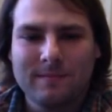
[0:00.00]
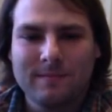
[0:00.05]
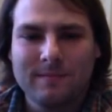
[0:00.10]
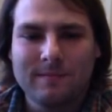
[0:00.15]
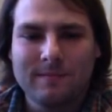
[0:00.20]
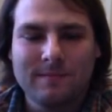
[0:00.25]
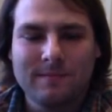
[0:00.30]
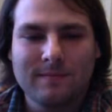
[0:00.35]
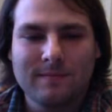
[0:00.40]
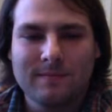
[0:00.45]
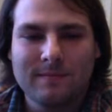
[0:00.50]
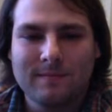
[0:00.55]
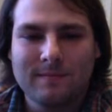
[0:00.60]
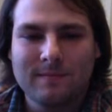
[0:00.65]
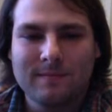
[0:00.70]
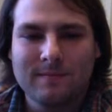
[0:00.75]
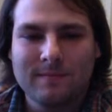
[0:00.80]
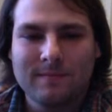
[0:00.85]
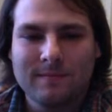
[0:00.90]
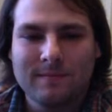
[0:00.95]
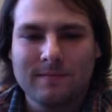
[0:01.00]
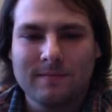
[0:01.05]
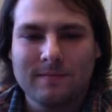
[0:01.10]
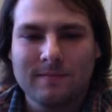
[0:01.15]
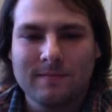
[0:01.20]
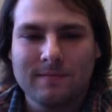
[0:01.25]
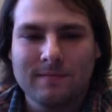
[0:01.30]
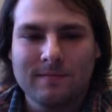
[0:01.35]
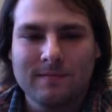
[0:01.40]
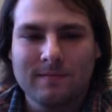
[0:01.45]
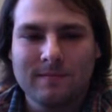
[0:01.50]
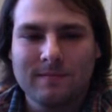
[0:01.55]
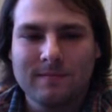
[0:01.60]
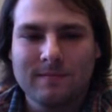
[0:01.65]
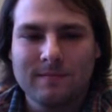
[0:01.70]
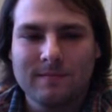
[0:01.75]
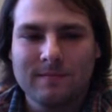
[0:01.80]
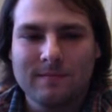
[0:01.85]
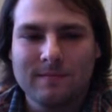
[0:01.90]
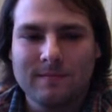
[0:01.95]

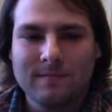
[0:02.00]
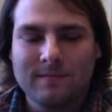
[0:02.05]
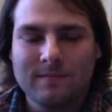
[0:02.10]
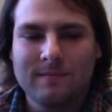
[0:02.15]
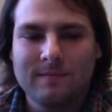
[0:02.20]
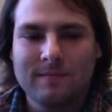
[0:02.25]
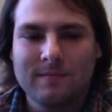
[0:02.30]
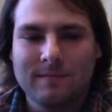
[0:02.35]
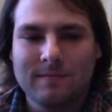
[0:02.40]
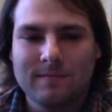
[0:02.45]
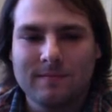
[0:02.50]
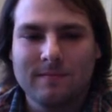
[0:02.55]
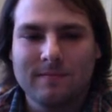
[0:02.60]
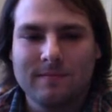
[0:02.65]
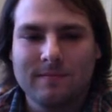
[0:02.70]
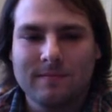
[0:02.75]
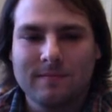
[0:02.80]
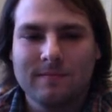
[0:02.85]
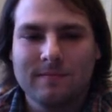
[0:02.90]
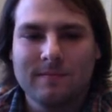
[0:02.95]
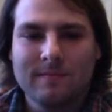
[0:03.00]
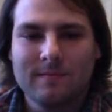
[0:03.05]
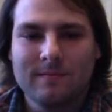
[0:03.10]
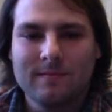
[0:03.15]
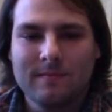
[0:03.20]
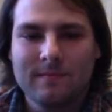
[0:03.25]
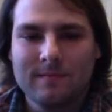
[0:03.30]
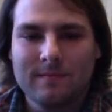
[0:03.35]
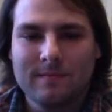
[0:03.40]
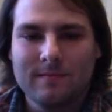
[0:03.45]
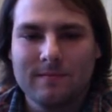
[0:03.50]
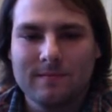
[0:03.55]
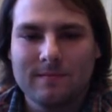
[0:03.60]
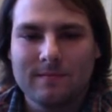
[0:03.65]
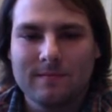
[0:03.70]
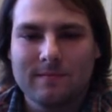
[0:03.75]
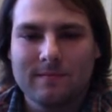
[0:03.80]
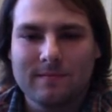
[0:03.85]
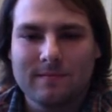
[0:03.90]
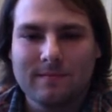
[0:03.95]

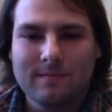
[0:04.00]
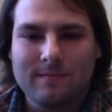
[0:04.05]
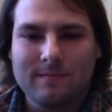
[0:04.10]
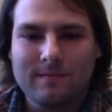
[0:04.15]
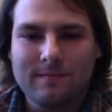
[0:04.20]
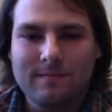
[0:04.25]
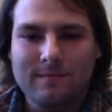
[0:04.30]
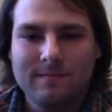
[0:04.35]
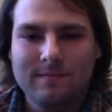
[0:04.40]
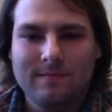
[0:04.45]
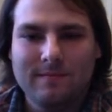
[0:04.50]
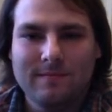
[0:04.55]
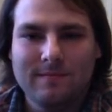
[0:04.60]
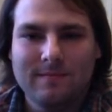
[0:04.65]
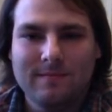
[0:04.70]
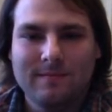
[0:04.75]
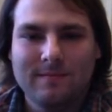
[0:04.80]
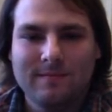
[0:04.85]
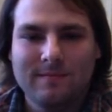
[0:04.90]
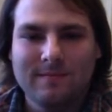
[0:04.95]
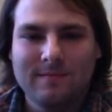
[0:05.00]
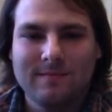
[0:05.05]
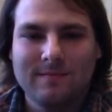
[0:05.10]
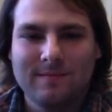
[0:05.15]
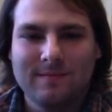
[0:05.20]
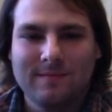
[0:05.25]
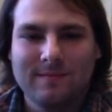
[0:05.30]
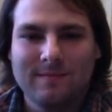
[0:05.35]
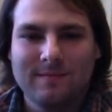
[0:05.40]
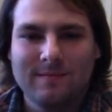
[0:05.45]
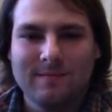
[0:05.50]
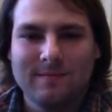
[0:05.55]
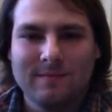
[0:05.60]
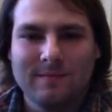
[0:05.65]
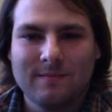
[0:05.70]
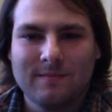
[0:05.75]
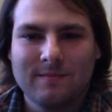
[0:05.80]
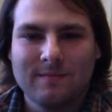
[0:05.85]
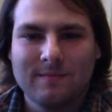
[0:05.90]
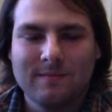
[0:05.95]

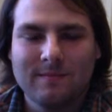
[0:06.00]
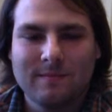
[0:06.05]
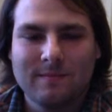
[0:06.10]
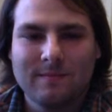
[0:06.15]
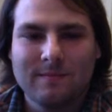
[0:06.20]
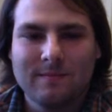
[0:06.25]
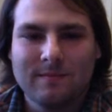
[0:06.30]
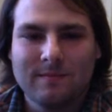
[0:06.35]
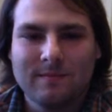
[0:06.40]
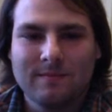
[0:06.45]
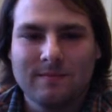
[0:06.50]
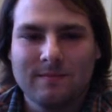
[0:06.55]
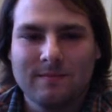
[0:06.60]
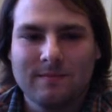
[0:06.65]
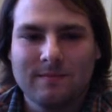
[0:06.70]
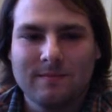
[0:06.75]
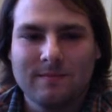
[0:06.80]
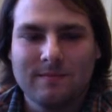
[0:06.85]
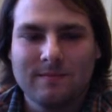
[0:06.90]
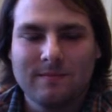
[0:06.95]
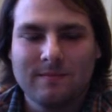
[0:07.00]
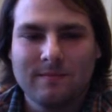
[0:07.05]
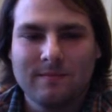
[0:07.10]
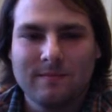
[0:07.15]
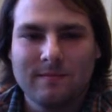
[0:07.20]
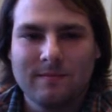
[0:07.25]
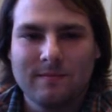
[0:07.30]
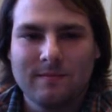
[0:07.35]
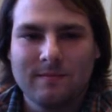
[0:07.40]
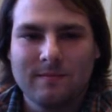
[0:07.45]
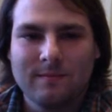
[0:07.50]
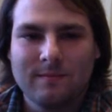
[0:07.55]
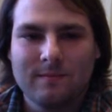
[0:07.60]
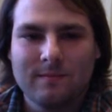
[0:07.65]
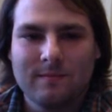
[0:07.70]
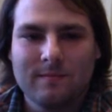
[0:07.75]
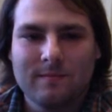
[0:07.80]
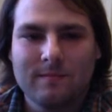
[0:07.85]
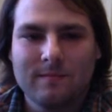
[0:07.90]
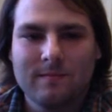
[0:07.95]
This person isn't speaking.